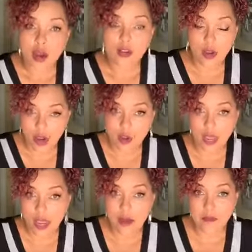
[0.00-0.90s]
All right,
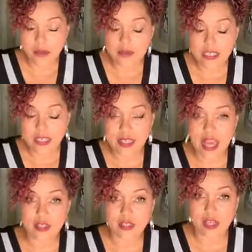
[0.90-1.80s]
okay, I'm
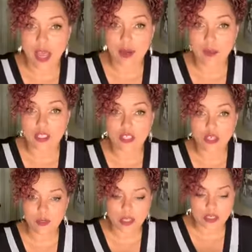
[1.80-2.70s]
15,000. How much
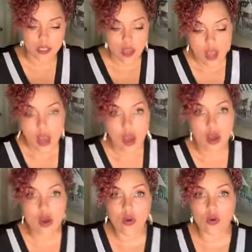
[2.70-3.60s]
is your budget?
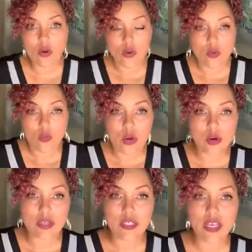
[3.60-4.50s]
Oh,
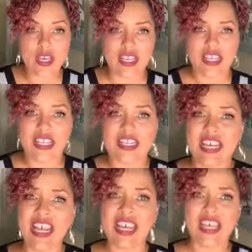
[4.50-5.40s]
we're at 10.
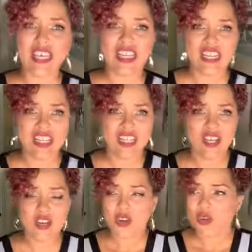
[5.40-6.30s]
10?
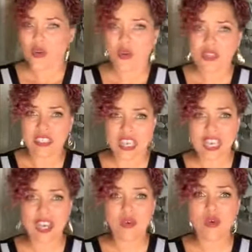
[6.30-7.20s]

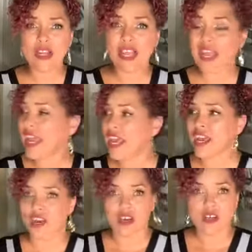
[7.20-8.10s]
10? What the
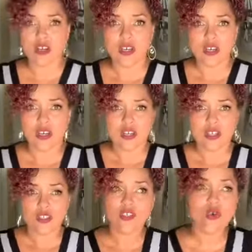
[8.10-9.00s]
hell?
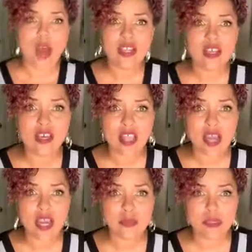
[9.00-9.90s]
Do I look
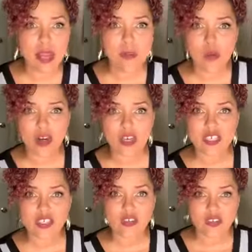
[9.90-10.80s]
like I'm I'm
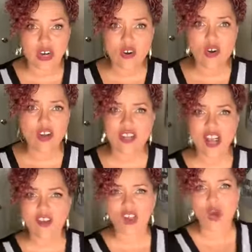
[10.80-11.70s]
working a street corner?
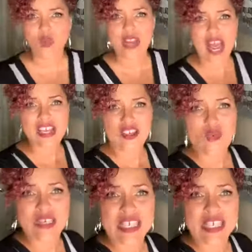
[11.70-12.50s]
No, no, we're not